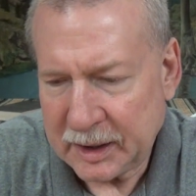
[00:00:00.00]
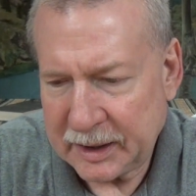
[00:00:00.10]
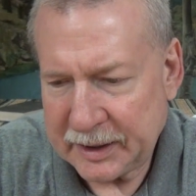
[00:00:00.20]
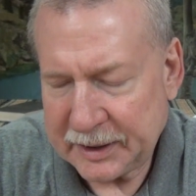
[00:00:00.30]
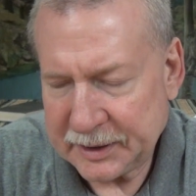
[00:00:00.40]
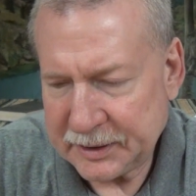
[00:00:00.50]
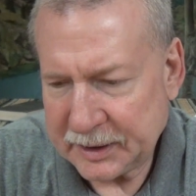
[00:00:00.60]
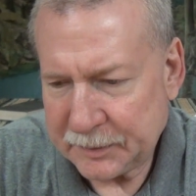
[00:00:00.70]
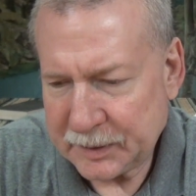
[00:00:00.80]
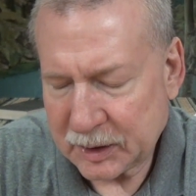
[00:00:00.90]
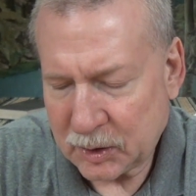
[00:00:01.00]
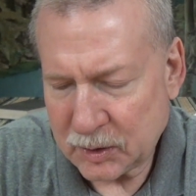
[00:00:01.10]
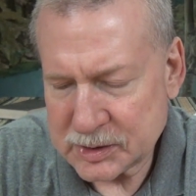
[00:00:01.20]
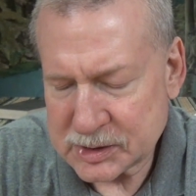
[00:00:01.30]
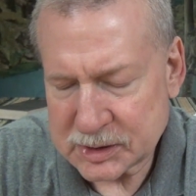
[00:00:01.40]
and, um, and of
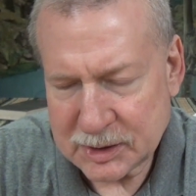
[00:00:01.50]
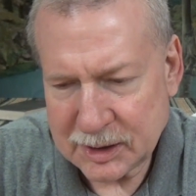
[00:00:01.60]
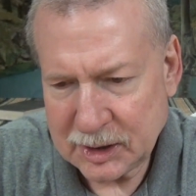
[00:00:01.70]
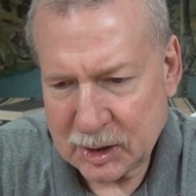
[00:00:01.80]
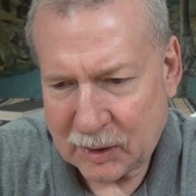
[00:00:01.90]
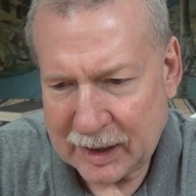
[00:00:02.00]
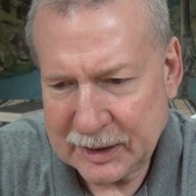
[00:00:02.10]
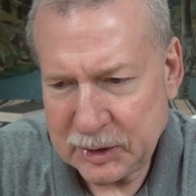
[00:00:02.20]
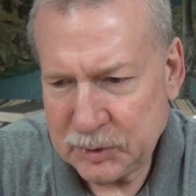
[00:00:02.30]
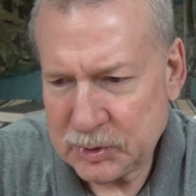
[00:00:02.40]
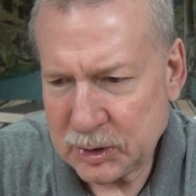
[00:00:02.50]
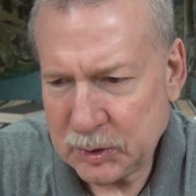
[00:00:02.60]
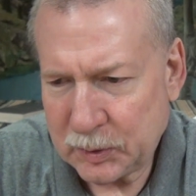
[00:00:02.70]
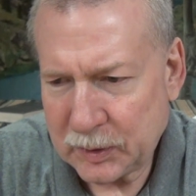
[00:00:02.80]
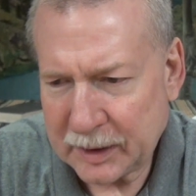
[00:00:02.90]
course, you know, I do
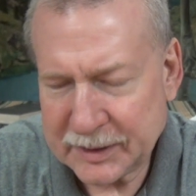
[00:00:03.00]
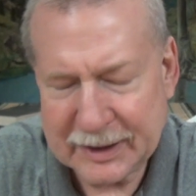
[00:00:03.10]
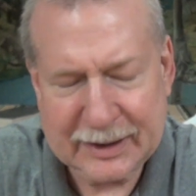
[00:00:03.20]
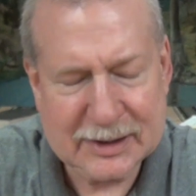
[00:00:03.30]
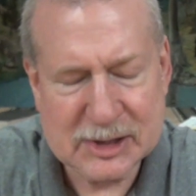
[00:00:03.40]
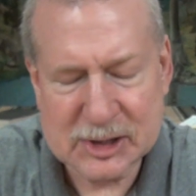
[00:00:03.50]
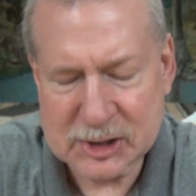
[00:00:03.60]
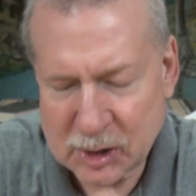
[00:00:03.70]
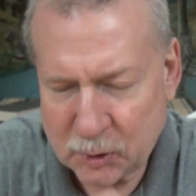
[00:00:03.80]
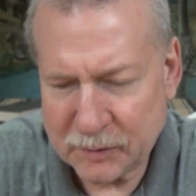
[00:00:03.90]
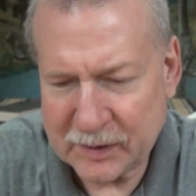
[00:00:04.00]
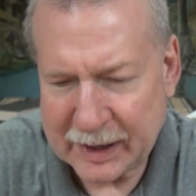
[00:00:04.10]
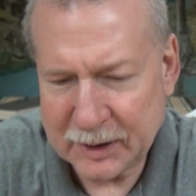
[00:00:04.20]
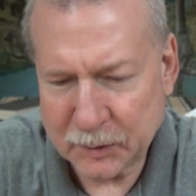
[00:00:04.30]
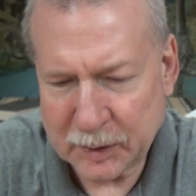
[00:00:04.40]
too. I think it's so
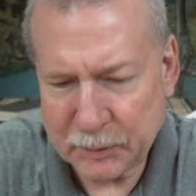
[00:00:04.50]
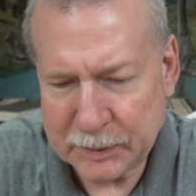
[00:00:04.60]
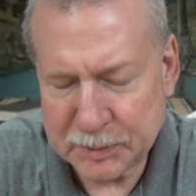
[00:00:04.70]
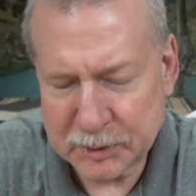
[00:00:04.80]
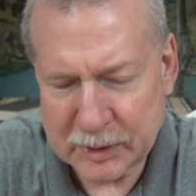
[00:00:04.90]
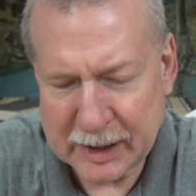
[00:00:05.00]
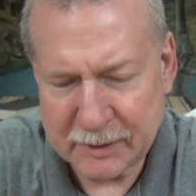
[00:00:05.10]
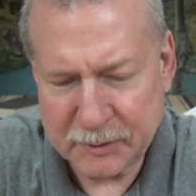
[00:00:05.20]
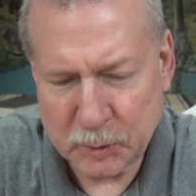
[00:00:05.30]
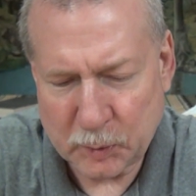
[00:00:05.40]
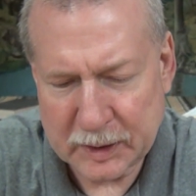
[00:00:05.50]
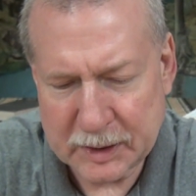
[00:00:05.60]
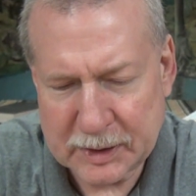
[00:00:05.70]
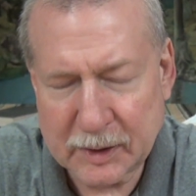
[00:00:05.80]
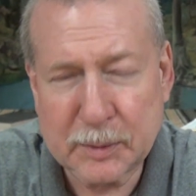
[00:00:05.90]
vital that we pray for one
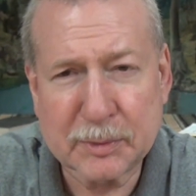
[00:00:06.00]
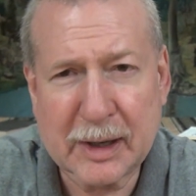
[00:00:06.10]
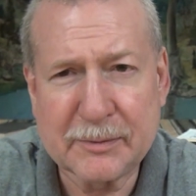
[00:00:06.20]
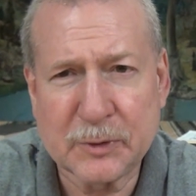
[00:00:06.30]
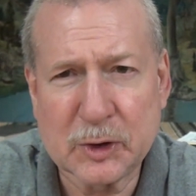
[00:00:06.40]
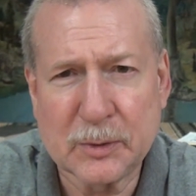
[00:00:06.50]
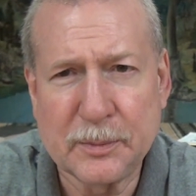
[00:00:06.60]
another. Pray for your